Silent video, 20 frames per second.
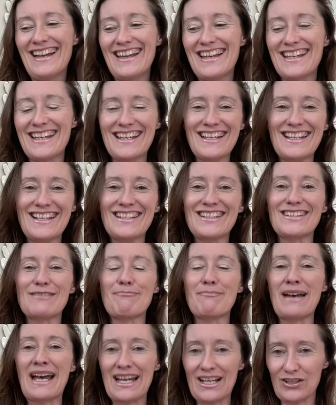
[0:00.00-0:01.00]
is
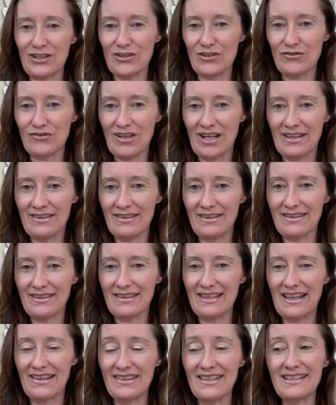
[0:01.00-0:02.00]
back strength.
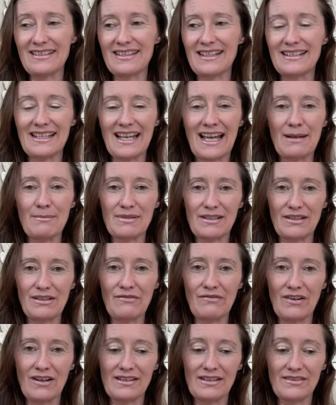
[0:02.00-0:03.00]
Now, this is absolutely
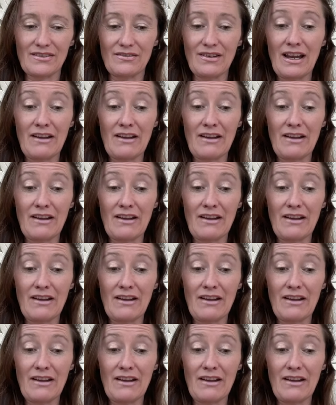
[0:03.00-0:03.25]
vital.